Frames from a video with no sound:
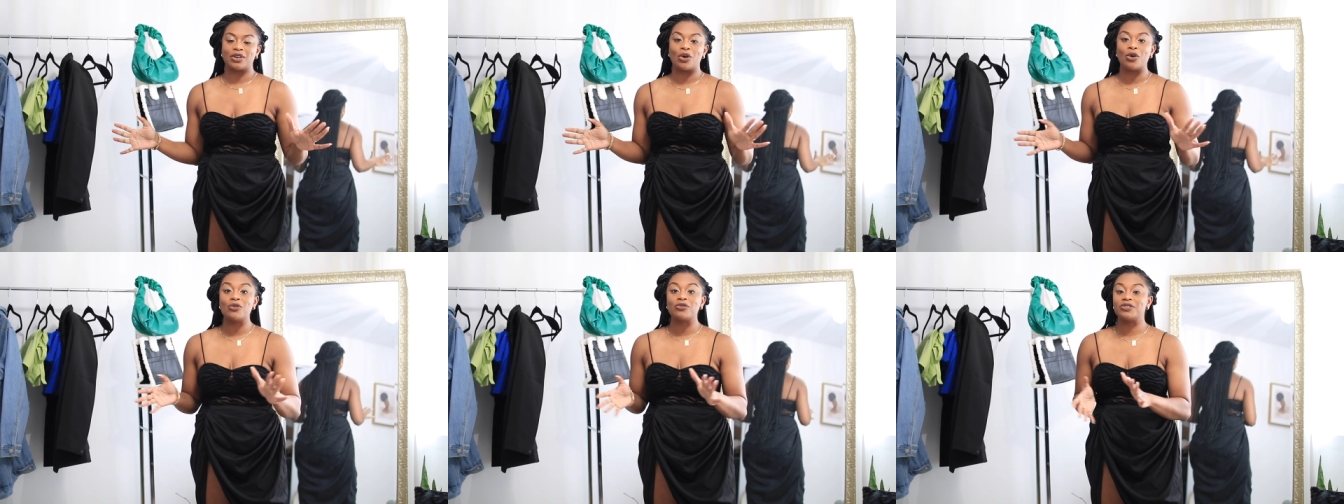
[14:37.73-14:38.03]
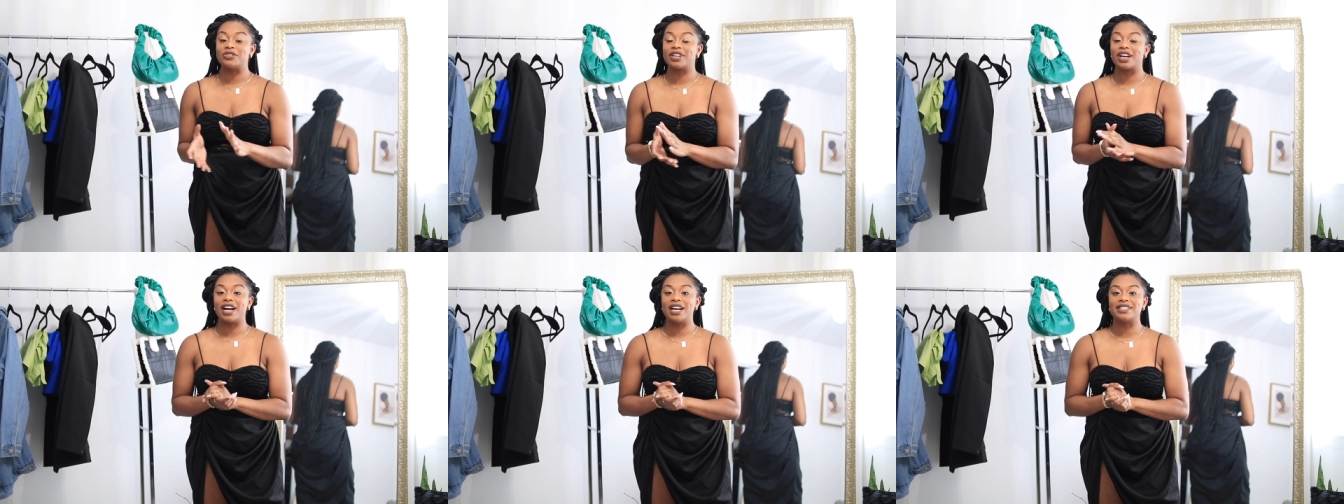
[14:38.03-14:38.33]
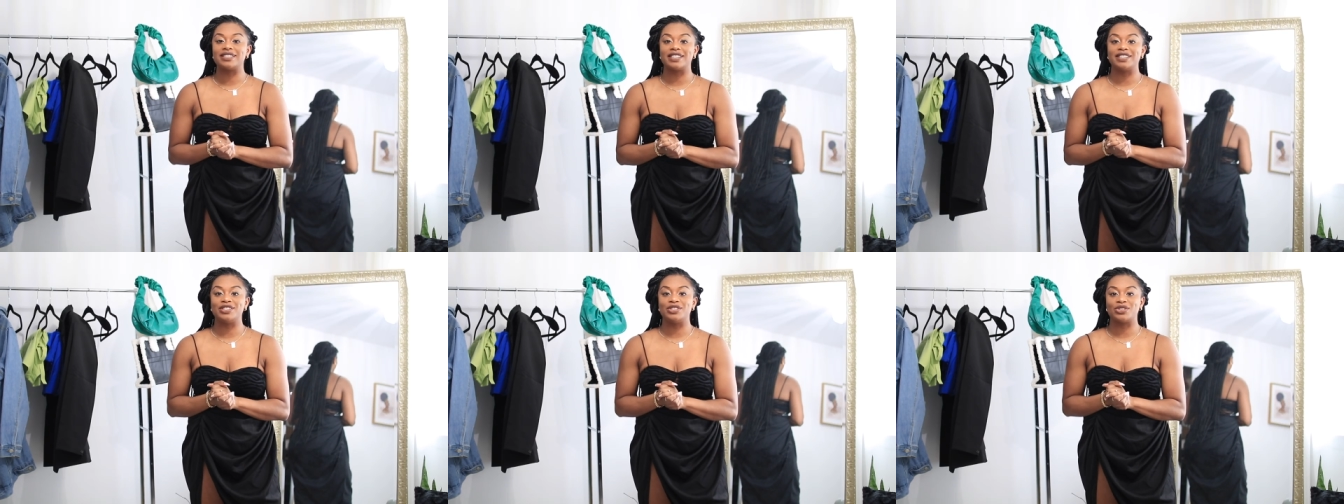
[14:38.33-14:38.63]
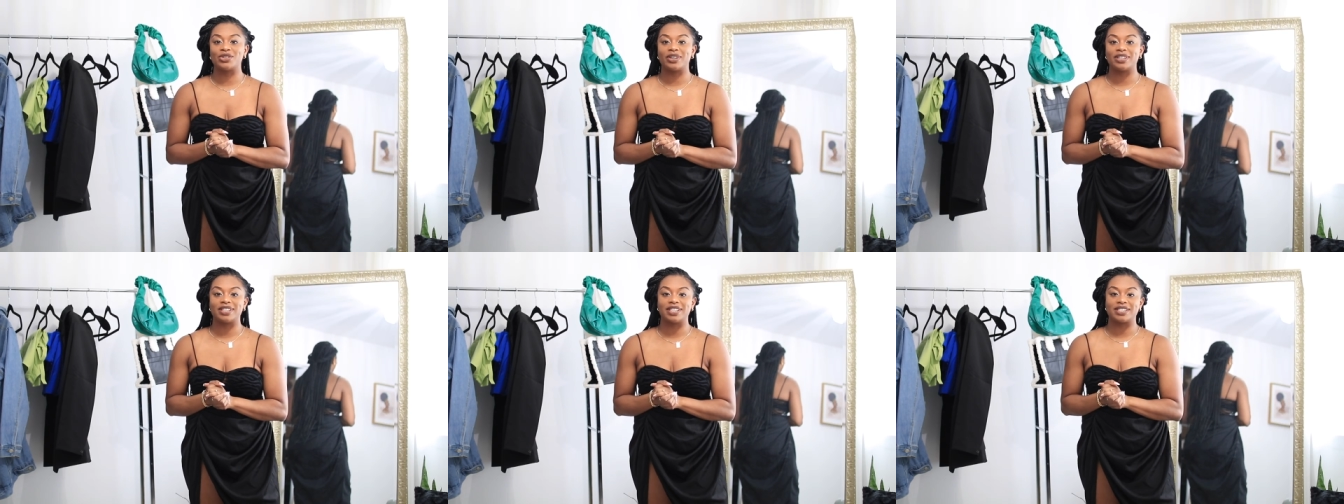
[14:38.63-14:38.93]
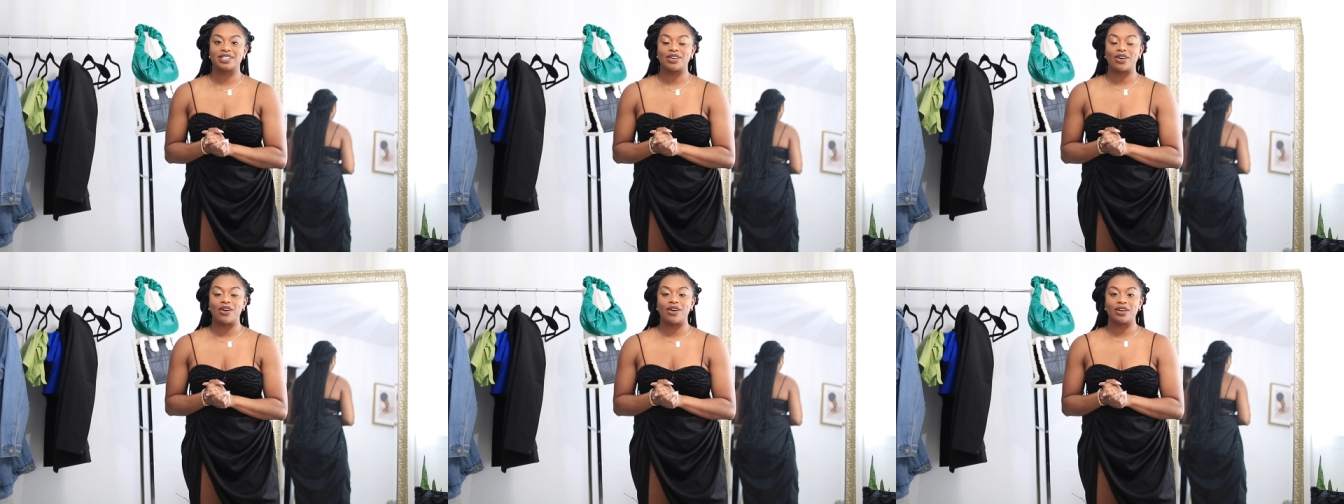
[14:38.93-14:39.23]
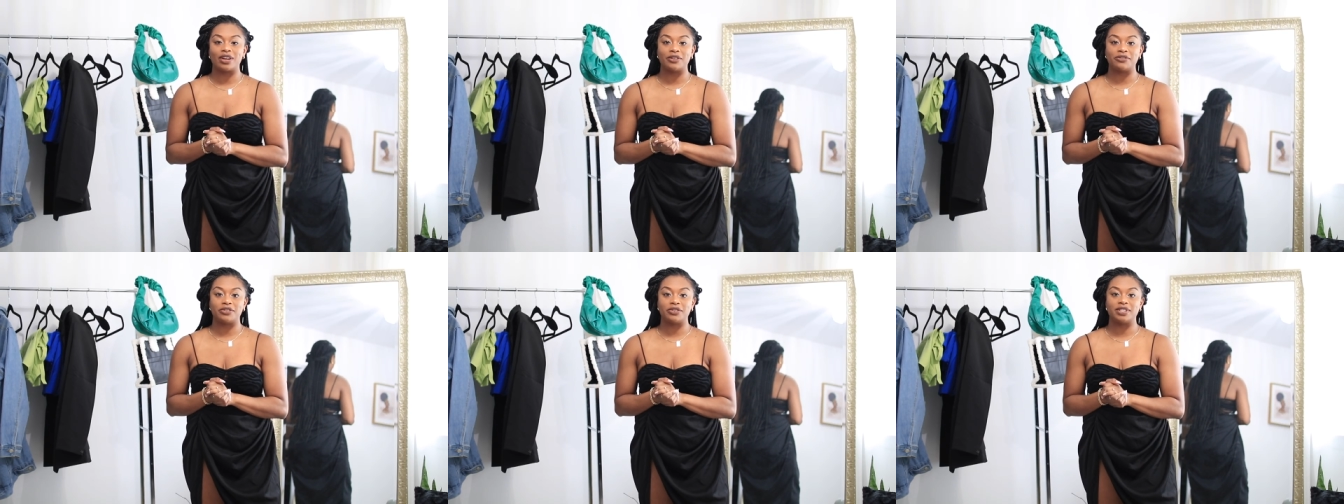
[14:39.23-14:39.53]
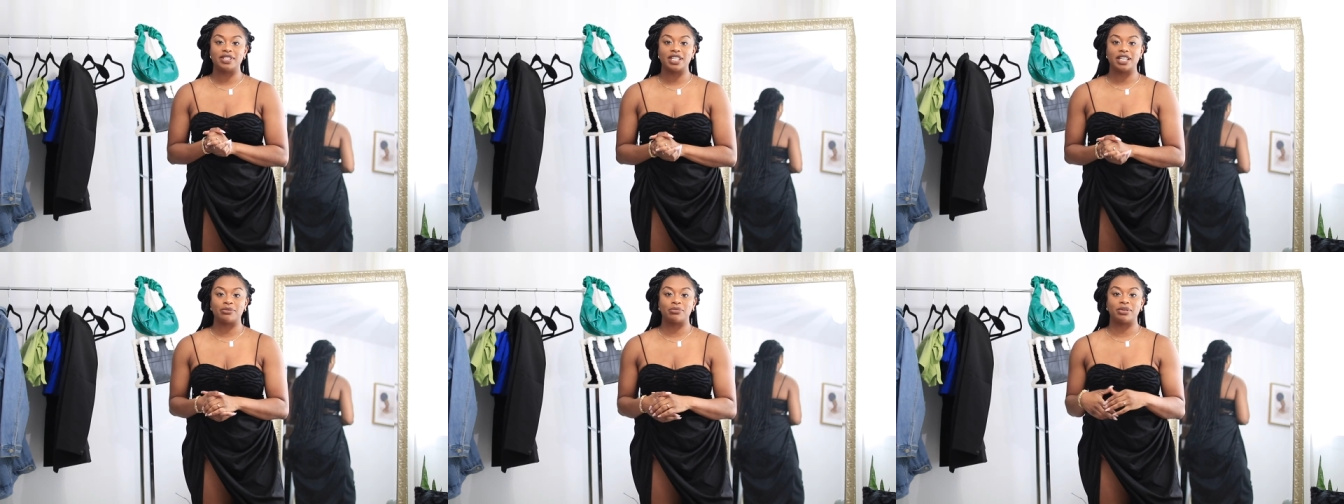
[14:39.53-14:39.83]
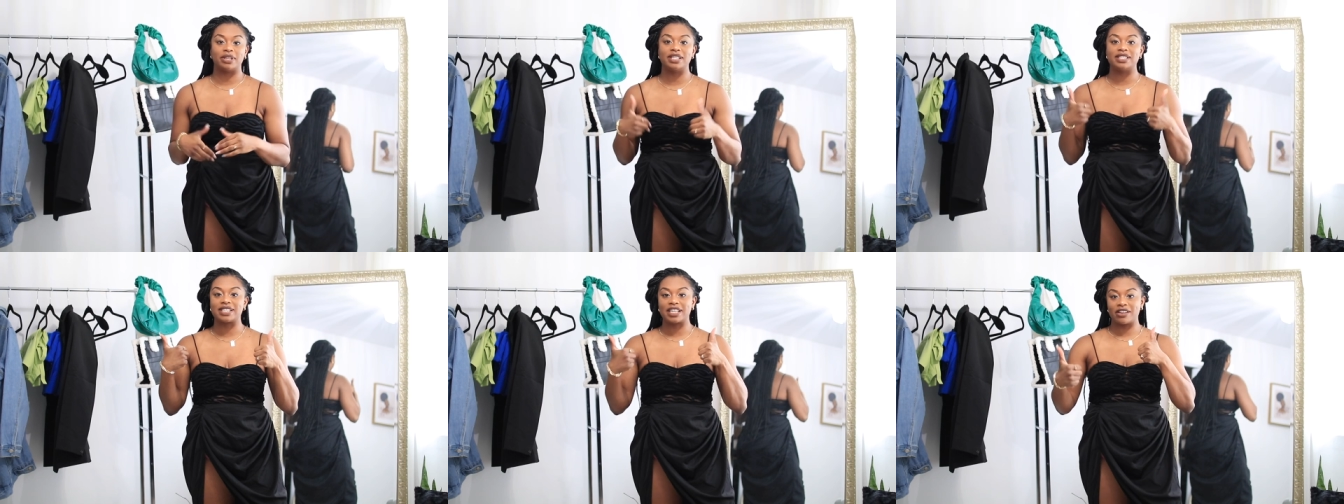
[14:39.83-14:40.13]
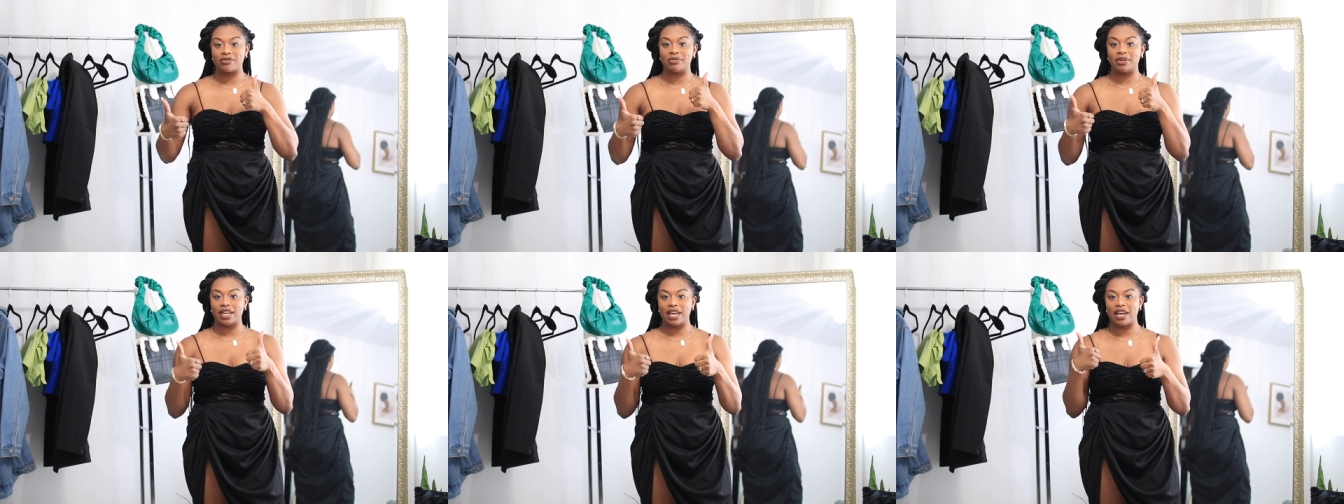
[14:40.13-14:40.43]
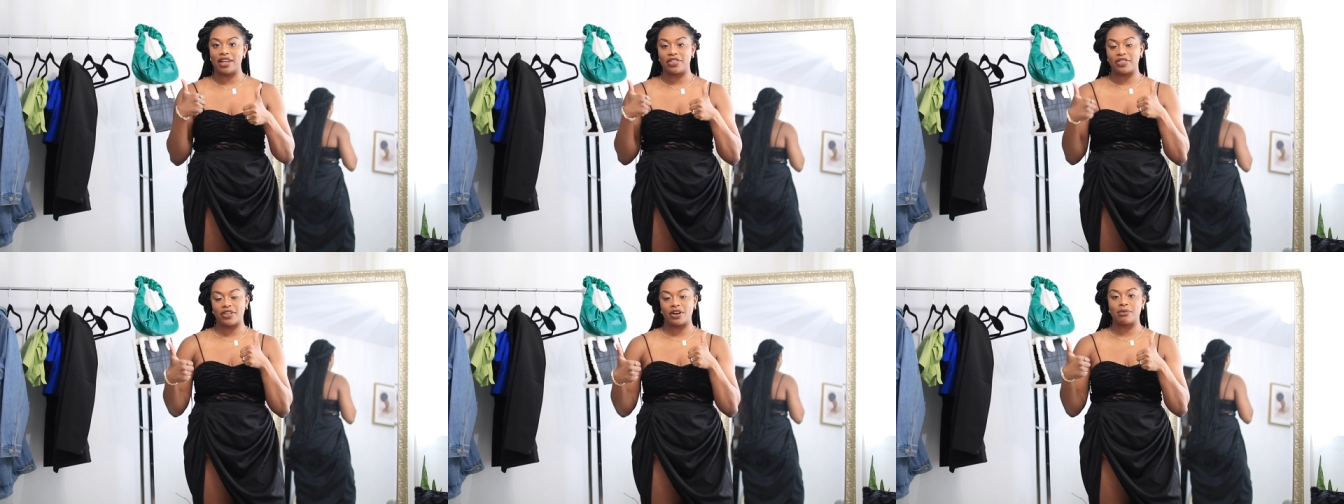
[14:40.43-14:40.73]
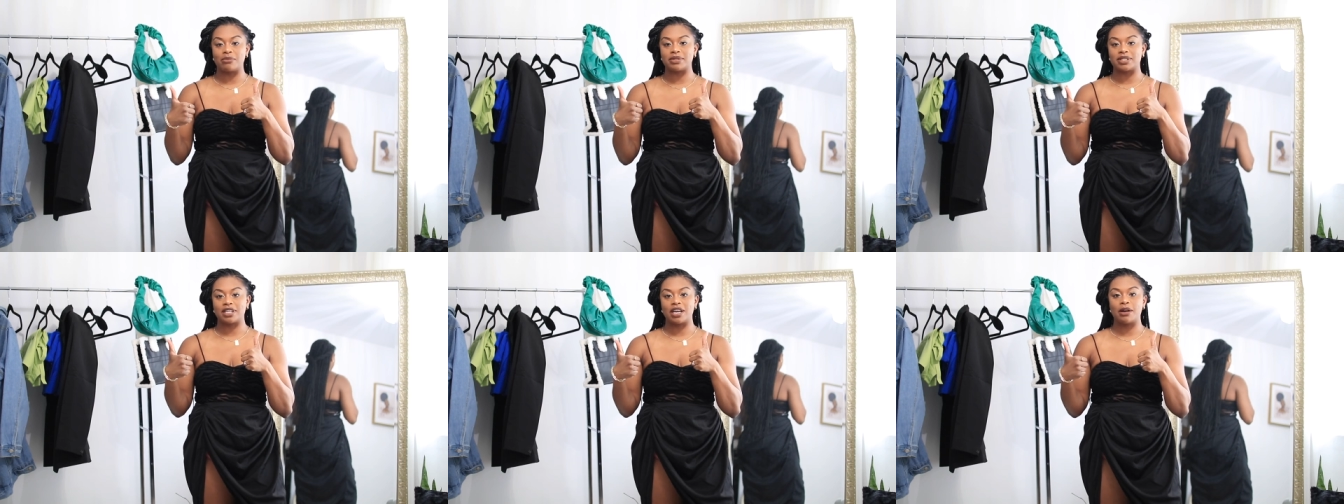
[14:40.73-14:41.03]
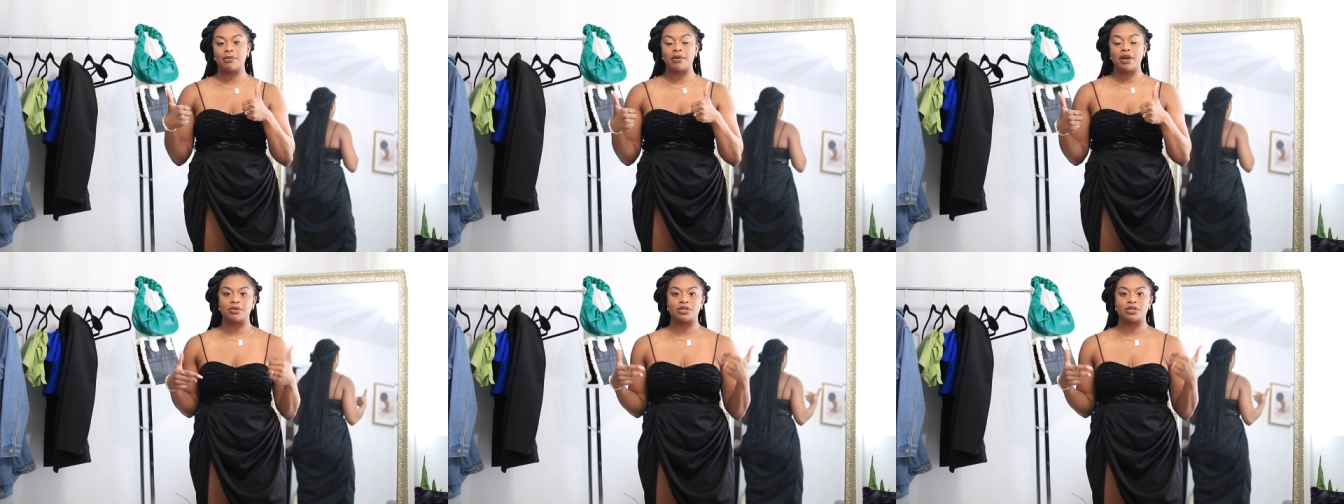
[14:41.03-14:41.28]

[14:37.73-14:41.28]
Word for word: Hopefully you guys enjoyed this haul. If you did, please give me a thumbs up.